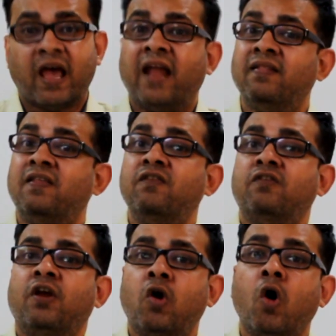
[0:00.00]
and this
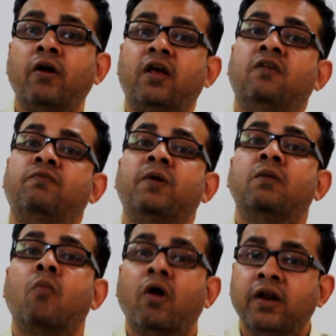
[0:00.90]
record is
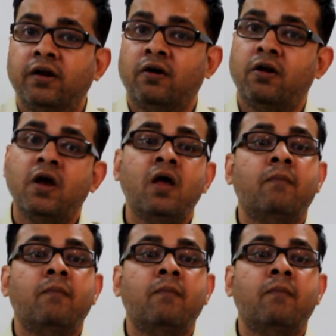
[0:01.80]
being monitored